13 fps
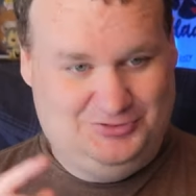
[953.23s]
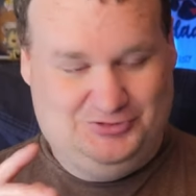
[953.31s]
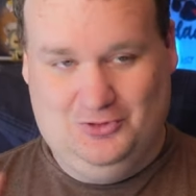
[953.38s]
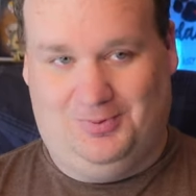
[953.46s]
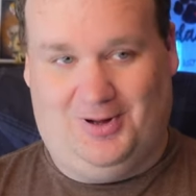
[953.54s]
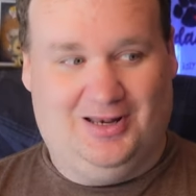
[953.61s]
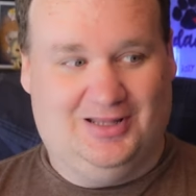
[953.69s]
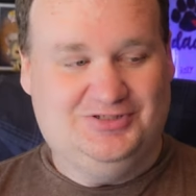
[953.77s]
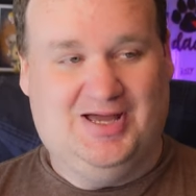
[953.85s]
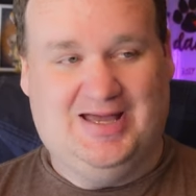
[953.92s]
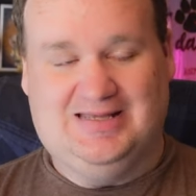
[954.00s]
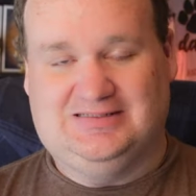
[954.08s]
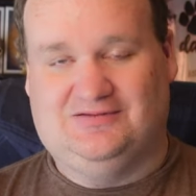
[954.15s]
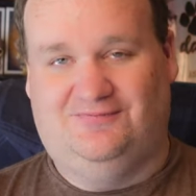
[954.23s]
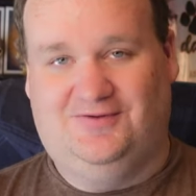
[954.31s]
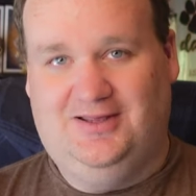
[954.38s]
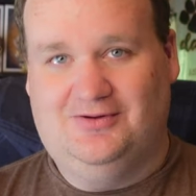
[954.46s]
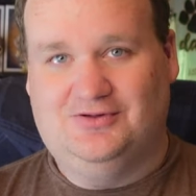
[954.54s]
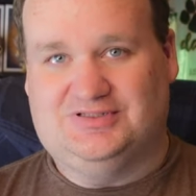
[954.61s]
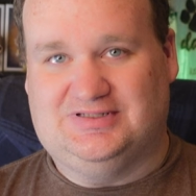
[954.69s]
Do apologize. The
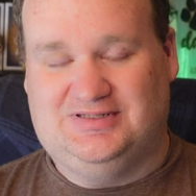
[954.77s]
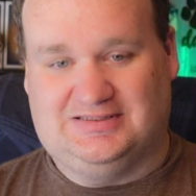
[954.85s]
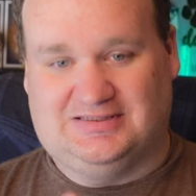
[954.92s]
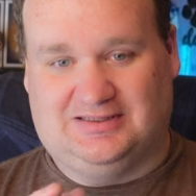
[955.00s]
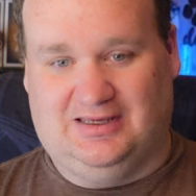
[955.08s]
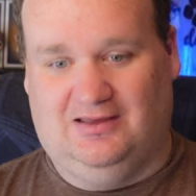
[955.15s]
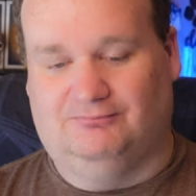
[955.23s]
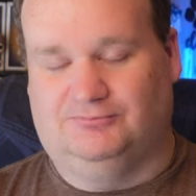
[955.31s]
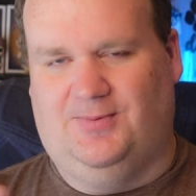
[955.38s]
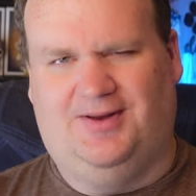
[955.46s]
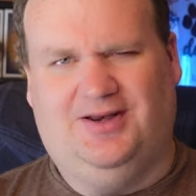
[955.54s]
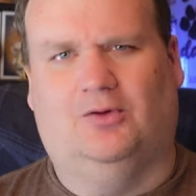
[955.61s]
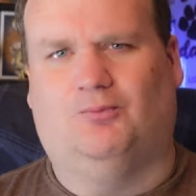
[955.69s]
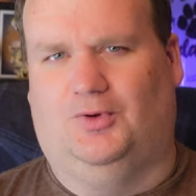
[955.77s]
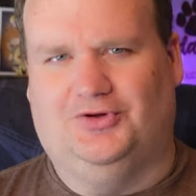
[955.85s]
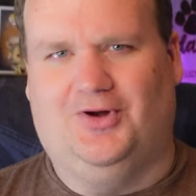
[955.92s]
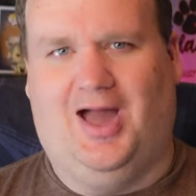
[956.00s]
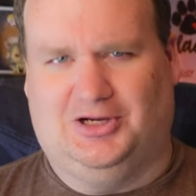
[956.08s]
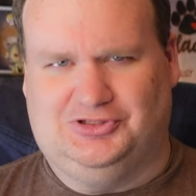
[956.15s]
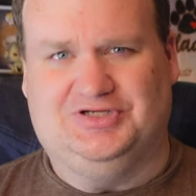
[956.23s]
videos this, depending on when
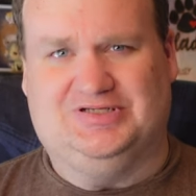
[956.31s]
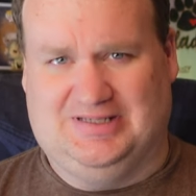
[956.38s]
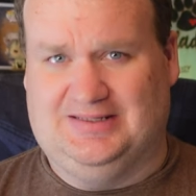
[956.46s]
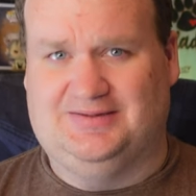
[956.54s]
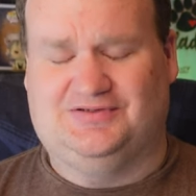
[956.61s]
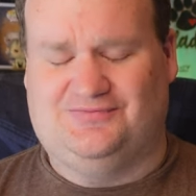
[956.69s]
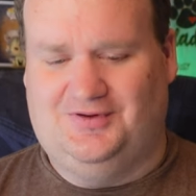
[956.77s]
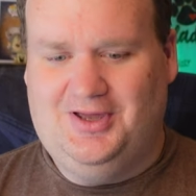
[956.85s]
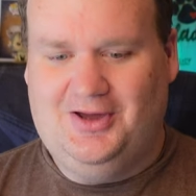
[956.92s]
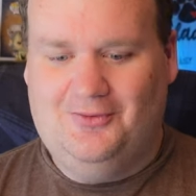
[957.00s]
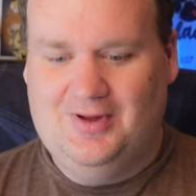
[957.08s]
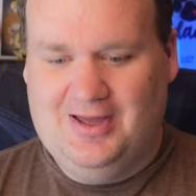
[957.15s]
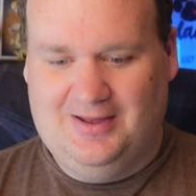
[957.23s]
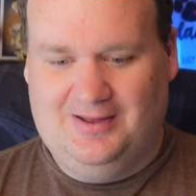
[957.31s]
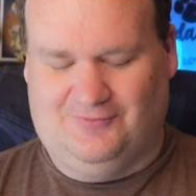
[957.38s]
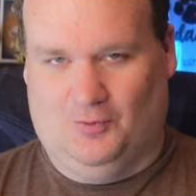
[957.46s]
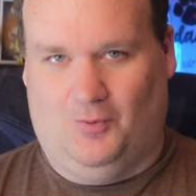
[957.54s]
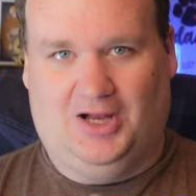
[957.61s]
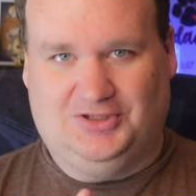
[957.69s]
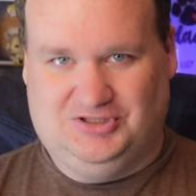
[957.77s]
you're actually seeing this video, if
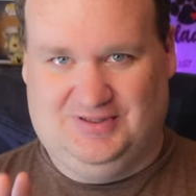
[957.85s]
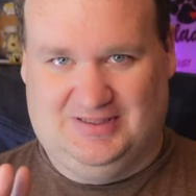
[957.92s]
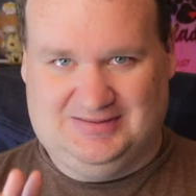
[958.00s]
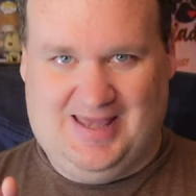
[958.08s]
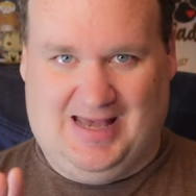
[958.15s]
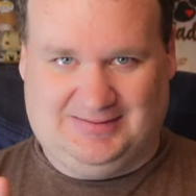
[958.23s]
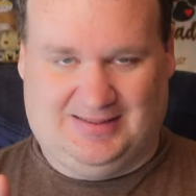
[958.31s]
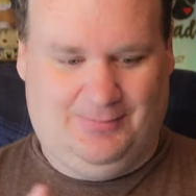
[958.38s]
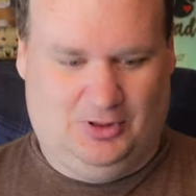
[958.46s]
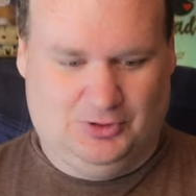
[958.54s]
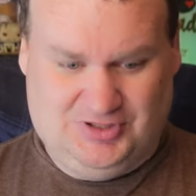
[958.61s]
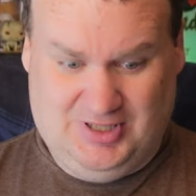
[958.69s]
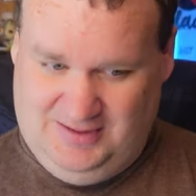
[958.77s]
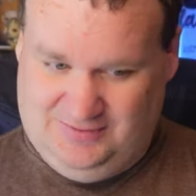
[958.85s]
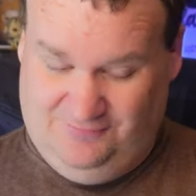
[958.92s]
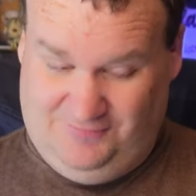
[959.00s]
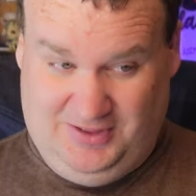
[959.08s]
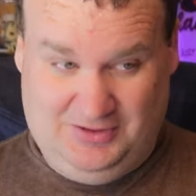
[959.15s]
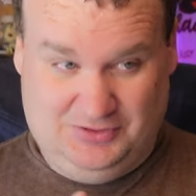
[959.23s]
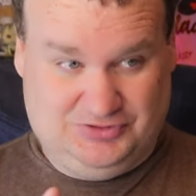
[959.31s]
you're watching this as I post it, the
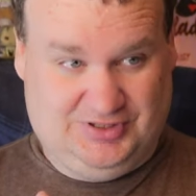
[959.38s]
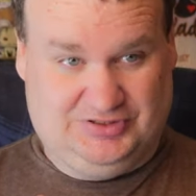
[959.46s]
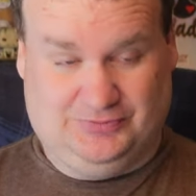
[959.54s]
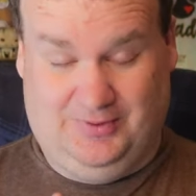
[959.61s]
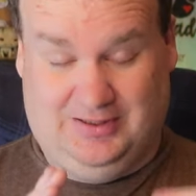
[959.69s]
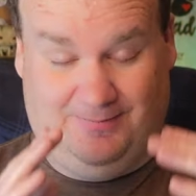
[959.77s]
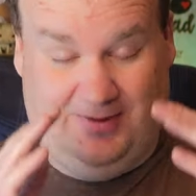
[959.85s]
videos this week